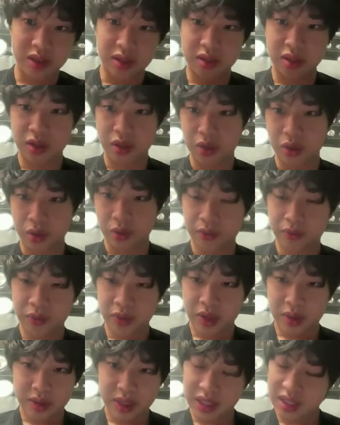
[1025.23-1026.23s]
So
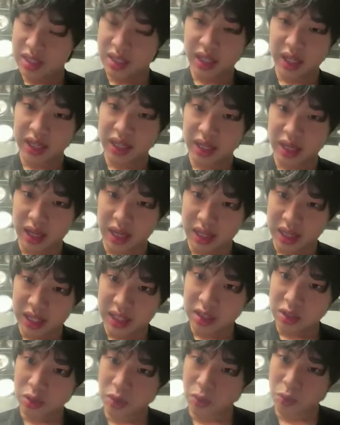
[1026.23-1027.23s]
this like
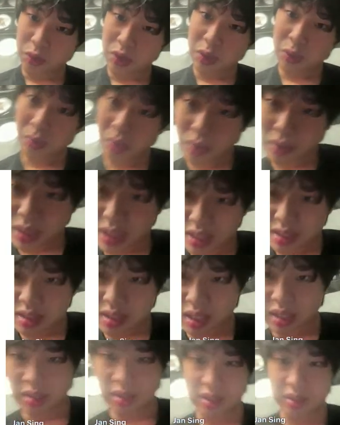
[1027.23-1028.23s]
linked to real world
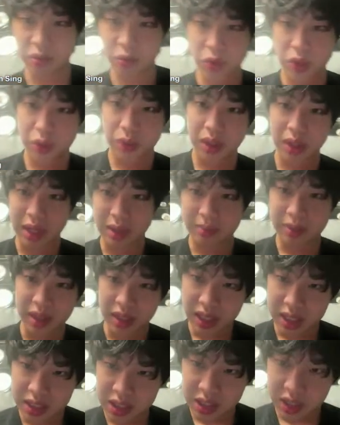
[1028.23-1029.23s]
assets, real world
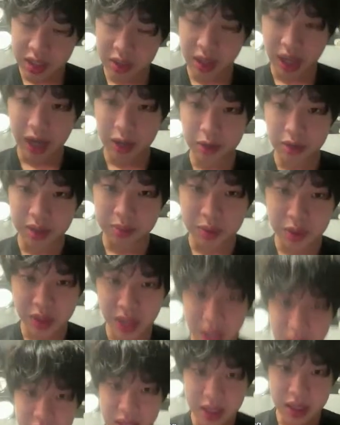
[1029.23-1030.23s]
application,
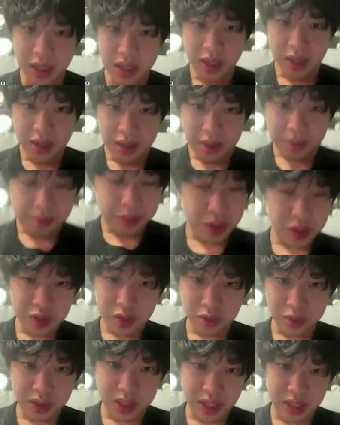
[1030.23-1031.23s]
RWA,
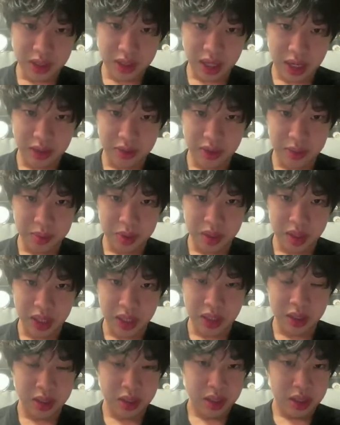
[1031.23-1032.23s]
personal take
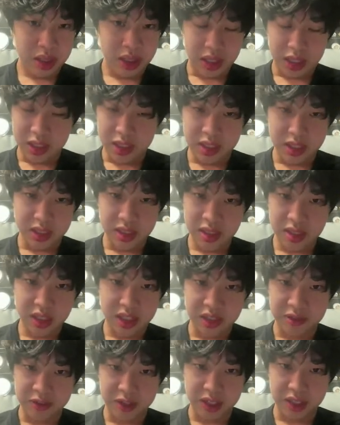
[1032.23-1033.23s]
RWA. It's just
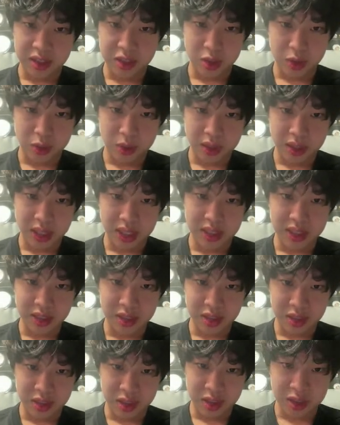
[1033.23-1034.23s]
next thing is tokenizing
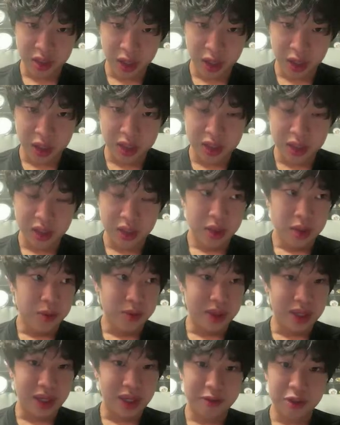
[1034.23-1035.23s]
stock.
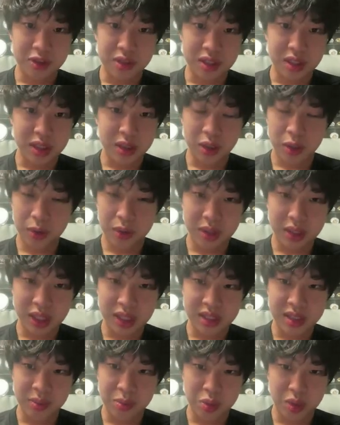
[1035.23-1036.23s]
Whatever you see, tokenizing
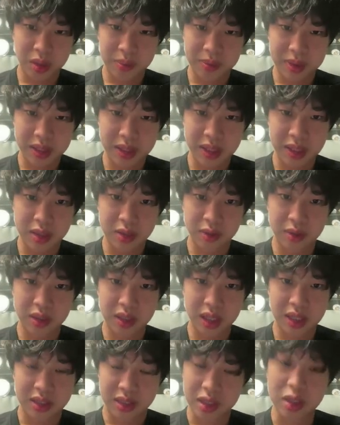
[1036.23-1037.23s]
property,
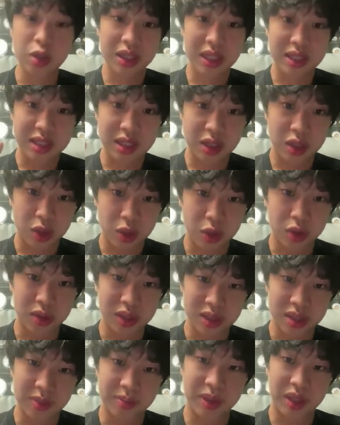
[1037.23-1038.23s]
tokenizing gold
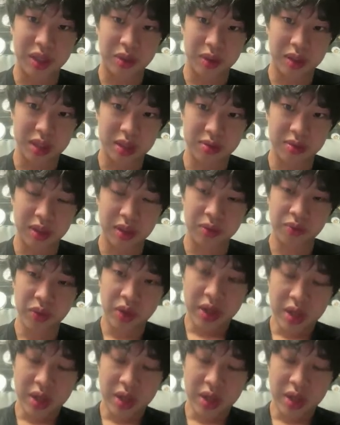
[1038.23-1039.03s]
is a big one as well.